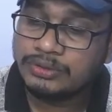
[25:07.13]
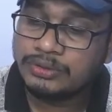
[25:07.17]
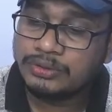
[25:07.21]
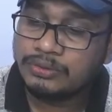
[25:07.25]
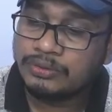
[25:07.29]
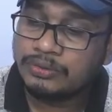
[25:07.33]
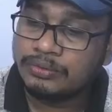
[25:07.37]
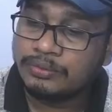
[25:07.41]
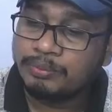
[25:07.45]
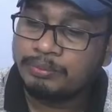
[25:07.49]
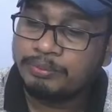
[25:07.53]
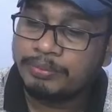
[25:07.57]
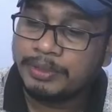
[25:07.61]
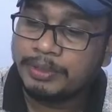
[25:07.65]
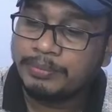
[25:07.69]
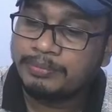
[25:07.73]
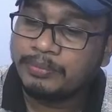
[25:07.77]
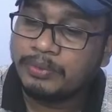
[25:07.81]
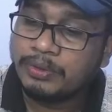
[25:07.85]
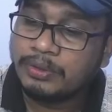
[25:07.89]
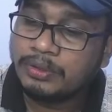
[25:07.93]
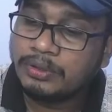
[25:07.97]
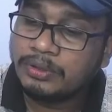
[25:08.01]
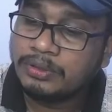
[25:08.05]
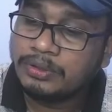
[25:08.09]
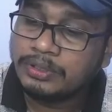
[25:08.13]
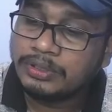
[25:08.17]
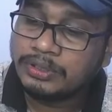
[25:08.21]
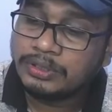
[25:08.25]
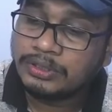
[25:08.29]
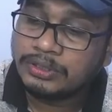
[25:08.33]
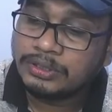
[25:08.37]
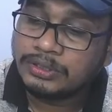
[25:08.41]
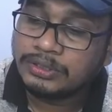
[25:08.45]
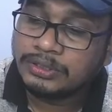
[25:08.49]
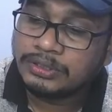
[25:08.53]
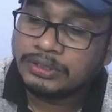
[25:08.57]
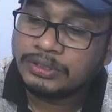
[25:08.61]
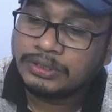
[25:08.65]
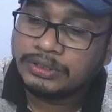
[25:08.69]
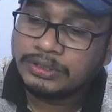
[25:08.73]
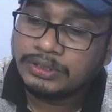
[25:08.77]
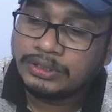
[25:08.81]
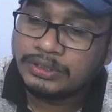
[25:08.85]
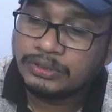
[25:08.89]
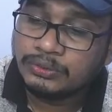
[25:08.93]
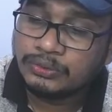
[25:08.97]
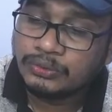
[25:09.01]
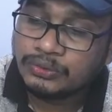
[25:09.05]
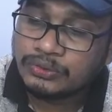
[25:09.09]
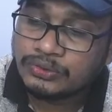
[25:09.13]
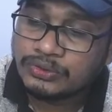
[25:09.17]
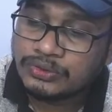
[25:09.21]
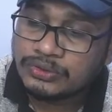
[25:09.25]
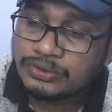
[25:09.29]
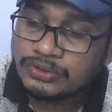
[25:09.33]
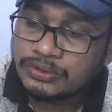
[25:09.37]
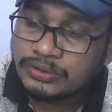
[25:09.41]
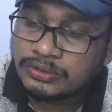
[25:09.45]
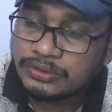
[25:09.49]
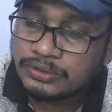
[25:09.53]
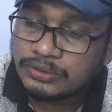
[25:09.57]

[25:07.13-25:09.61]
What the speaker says: too. Use